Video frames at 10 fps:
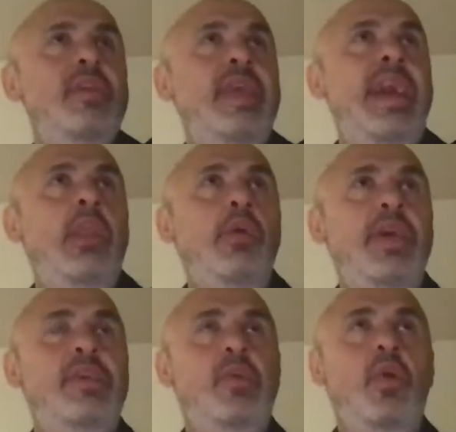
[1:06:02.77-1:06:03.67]
is an
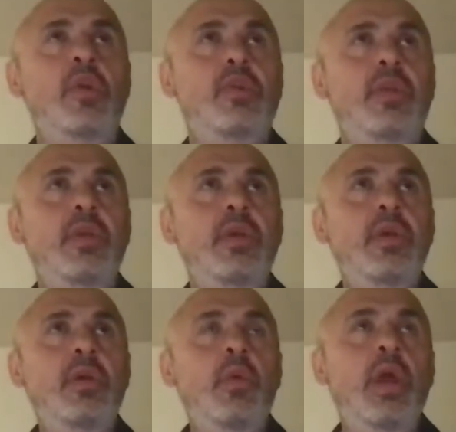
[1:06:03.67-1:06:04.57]
Elohis source,
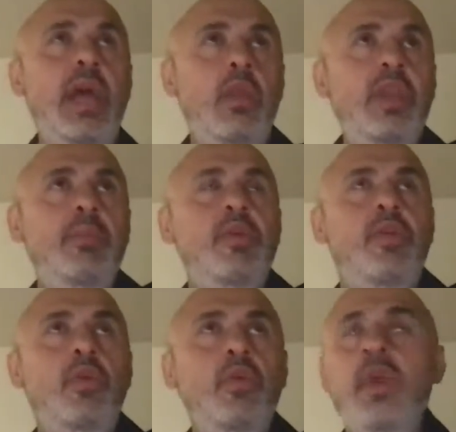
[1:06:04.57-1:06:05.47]
where Elohim
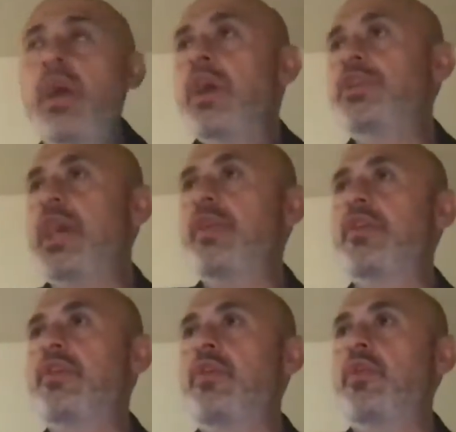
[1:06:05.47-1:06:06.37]
is used.
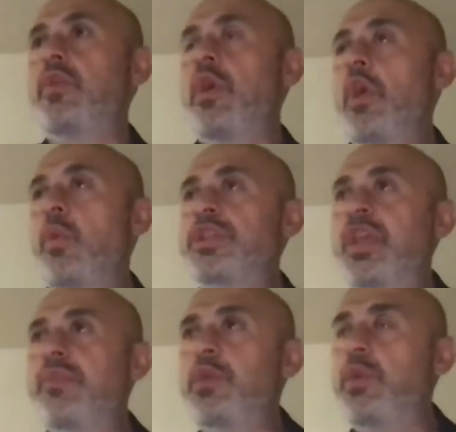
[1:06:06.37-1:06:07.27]
Genesis 2, which
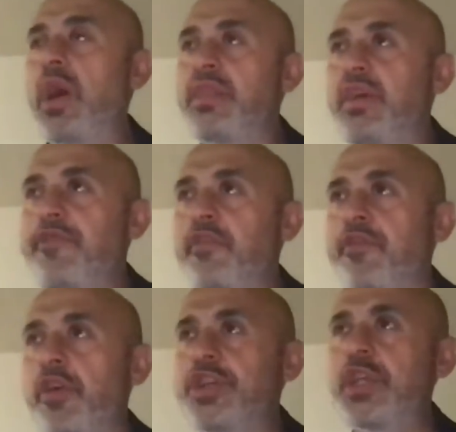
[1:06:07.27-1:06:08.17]
gives you a different
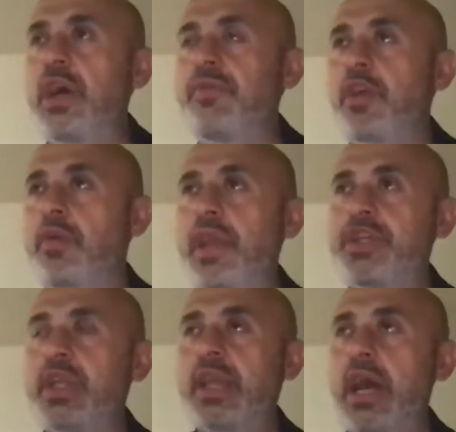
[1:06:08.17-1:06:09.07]
version of the
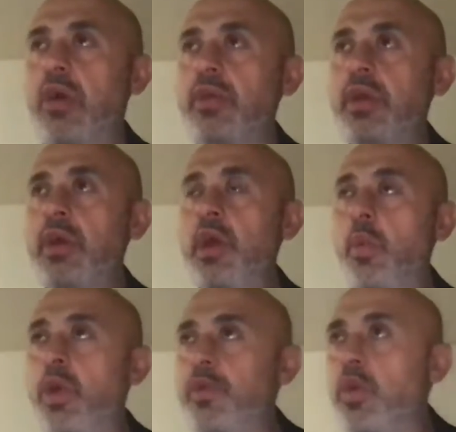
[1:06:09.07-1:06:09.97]
creation account,
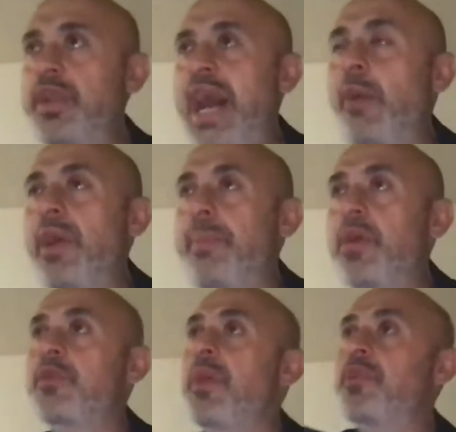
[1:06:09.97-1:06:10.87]
where the word Yahweh
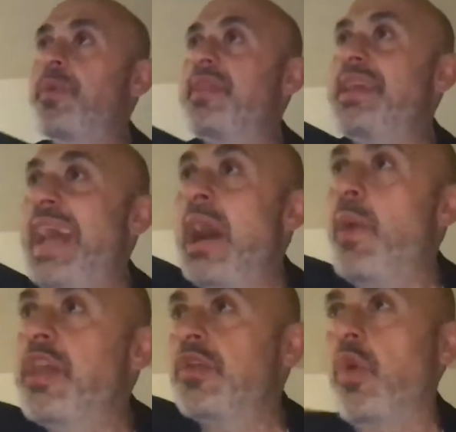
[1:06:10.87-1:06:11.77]
appears, must be the
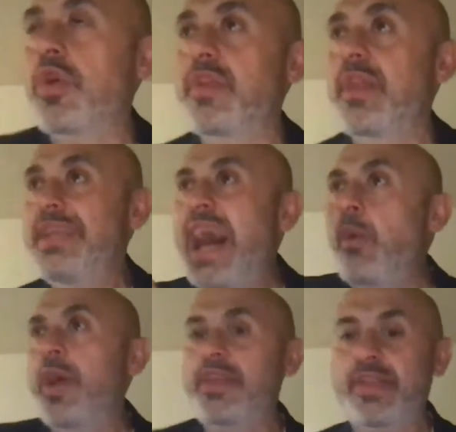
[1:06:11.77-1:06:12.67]
Yahweh source,
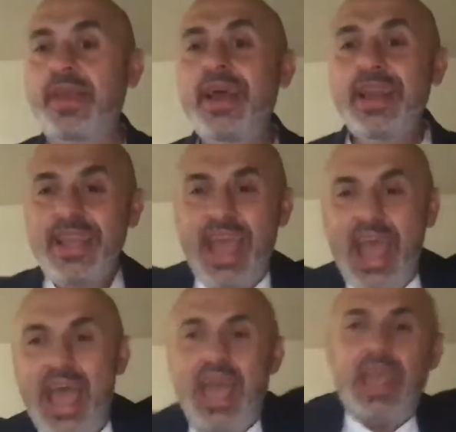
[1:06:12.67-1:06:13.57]
Yahwist.
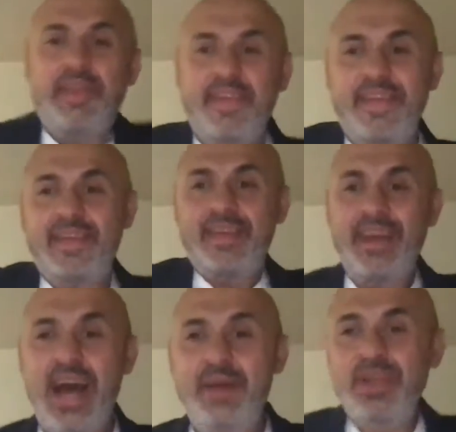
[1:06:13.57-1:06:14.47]
Yes,
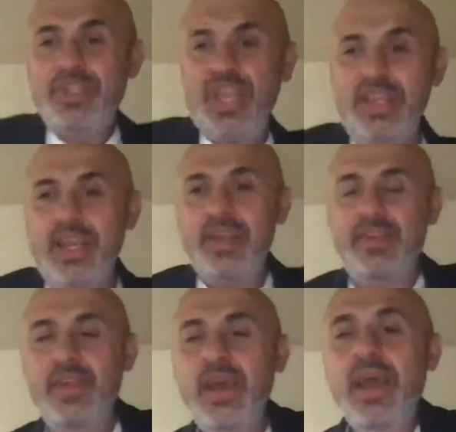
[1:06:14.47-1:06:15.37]
I'm a
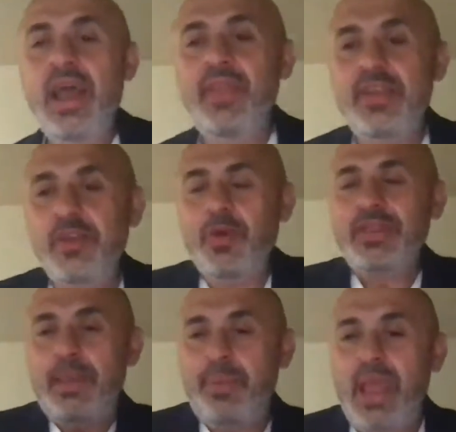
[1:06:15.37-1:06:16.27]
genius. And this is
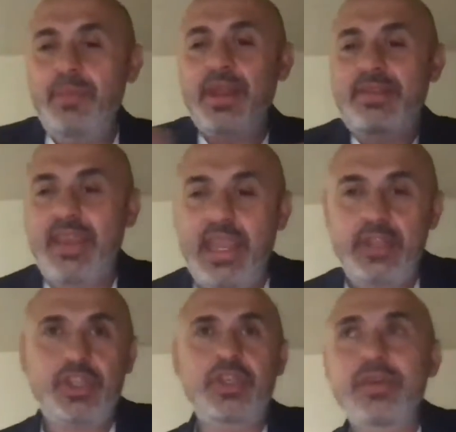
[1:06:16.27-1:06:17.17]
what they pay me to
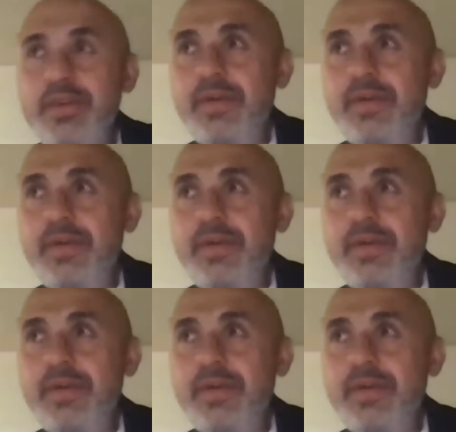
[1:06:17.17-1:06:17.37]
teach